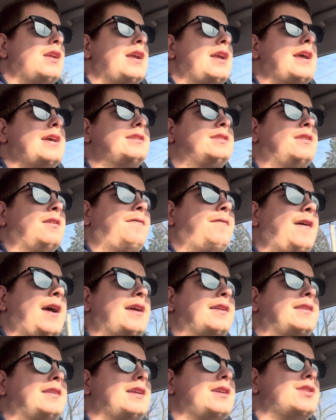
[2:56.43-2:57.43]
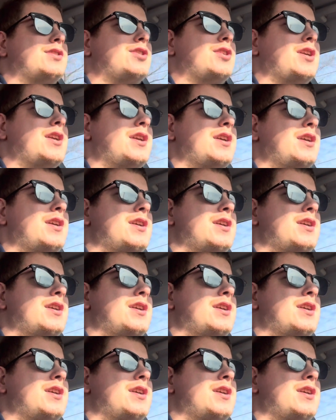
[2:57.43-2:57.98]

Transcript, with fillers: It's the fact that she